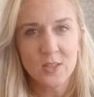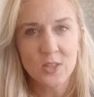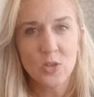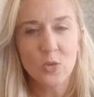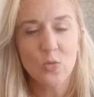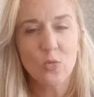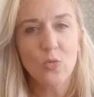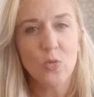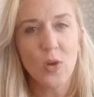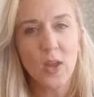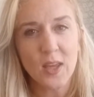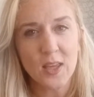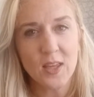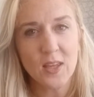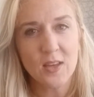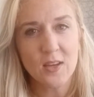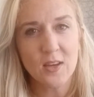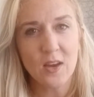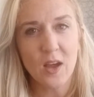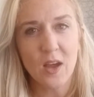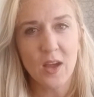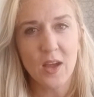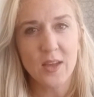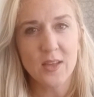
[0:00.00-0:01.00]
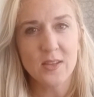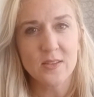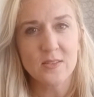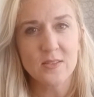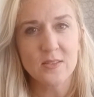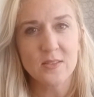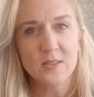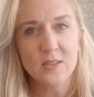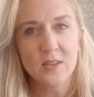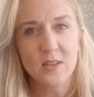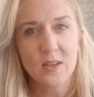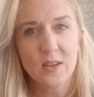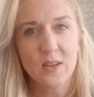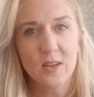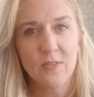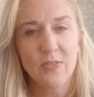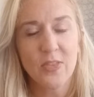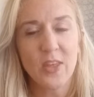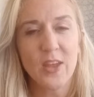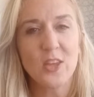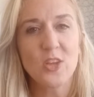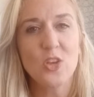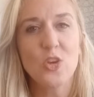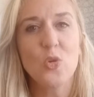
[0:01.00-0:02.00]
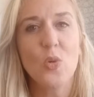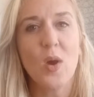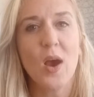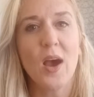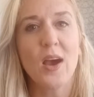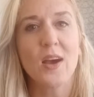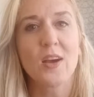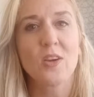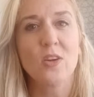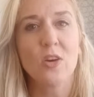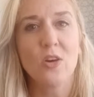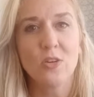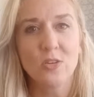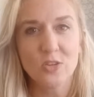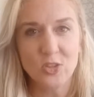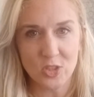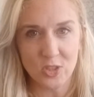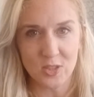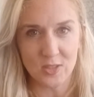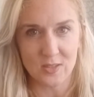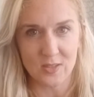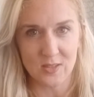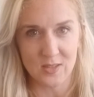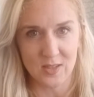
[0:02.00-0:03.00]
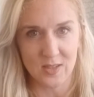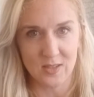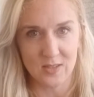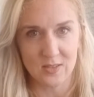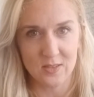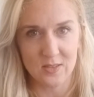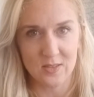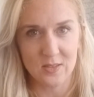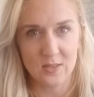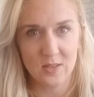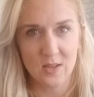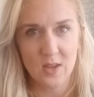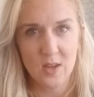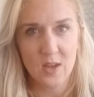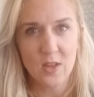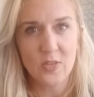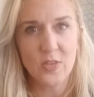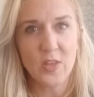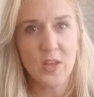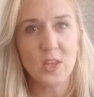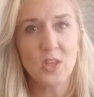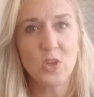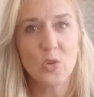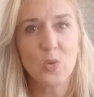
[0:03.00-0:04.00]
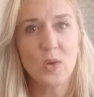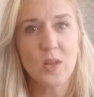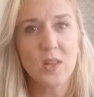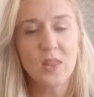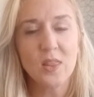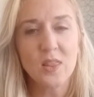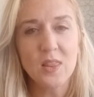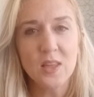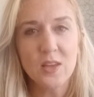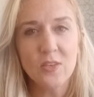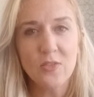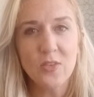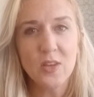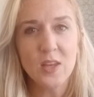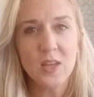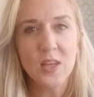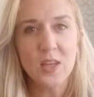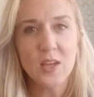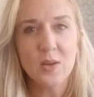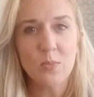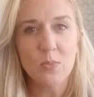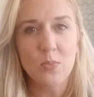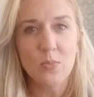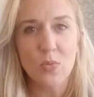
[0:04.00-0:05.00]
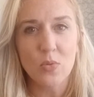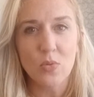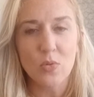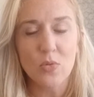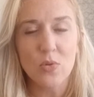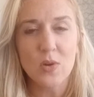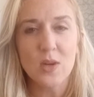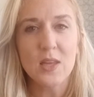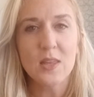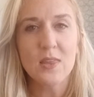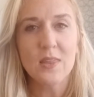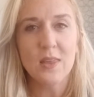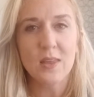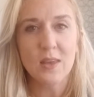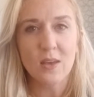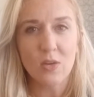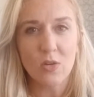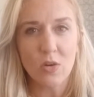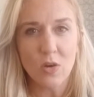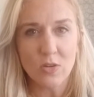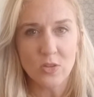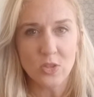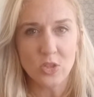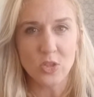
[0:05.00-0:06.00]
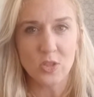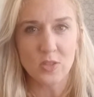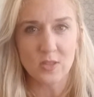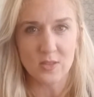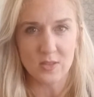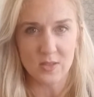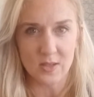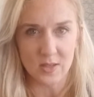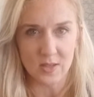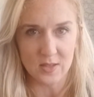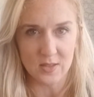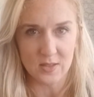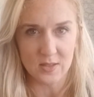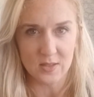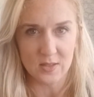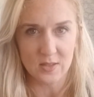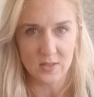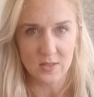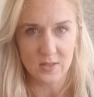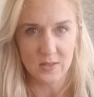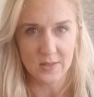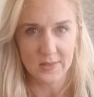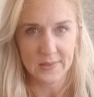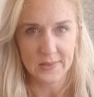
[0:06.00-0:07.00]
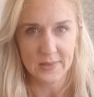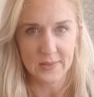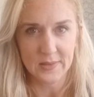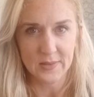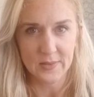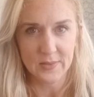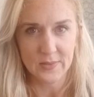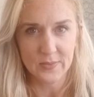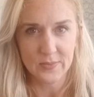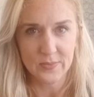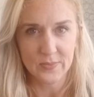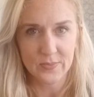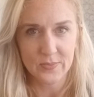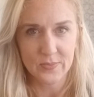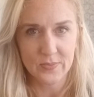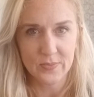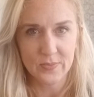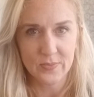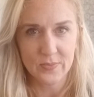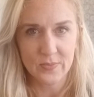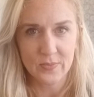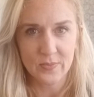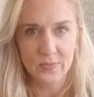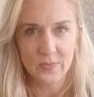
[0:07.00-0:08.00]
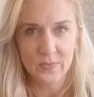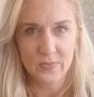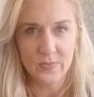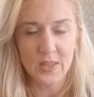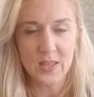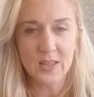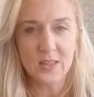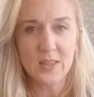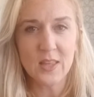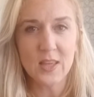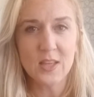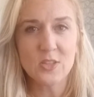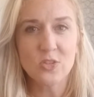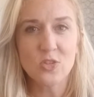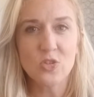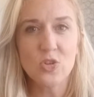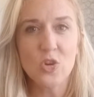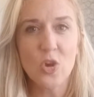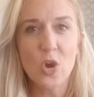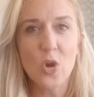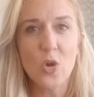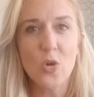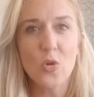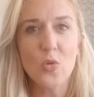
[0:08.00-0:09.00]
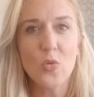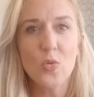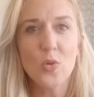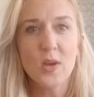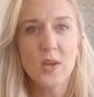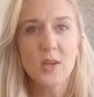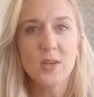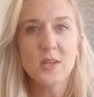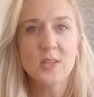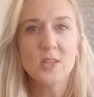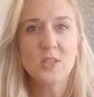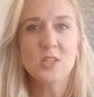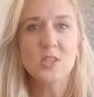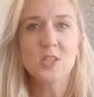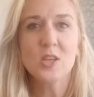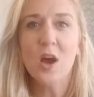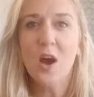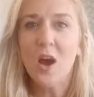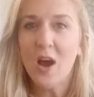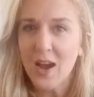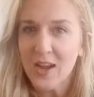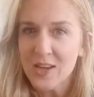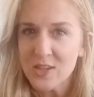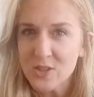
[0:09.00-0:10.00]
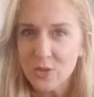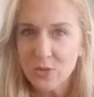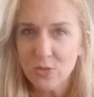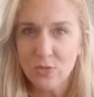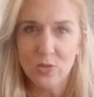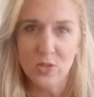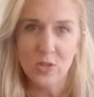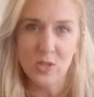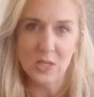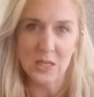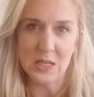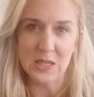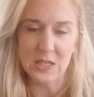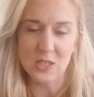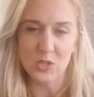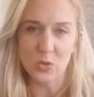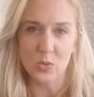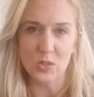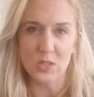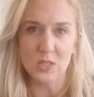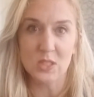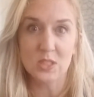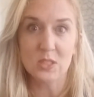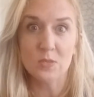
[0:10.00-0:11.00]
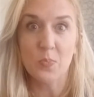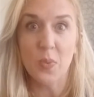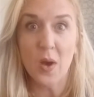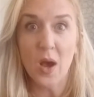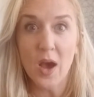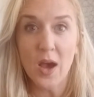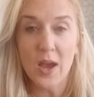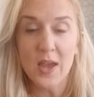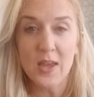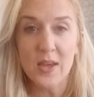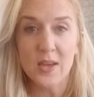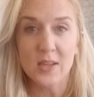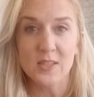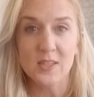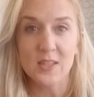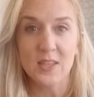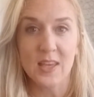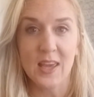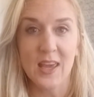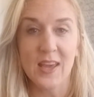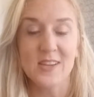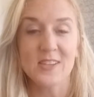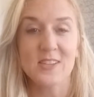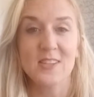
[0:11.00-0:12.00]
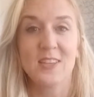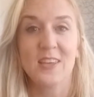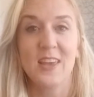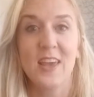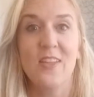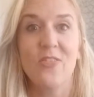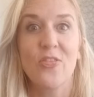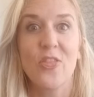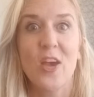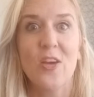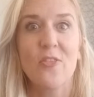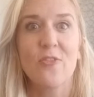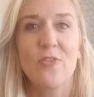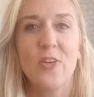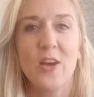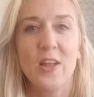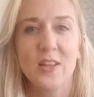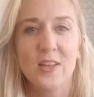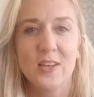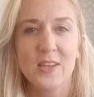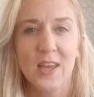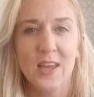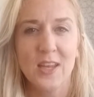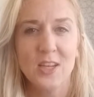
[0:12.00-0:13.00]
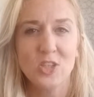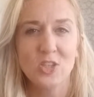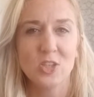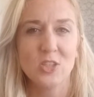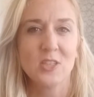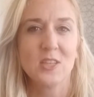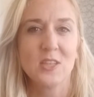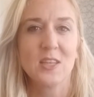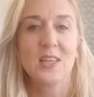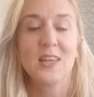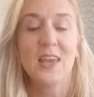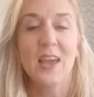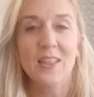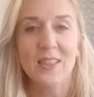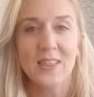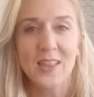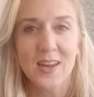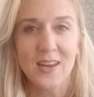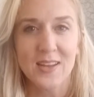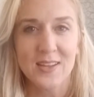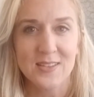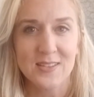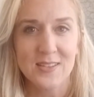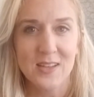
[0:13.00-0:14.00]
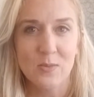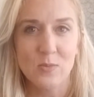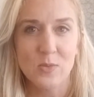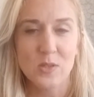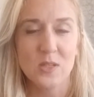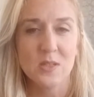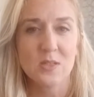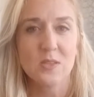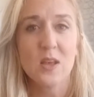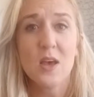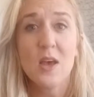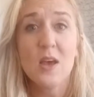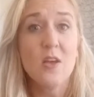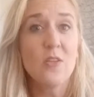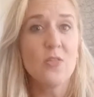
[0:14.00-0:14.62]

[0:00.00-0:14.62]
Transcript: To recognize that you are consciousness, that you are living, breathing consciousness, that there's no title you need to aspire to get, to get that validation, to get that acceptance.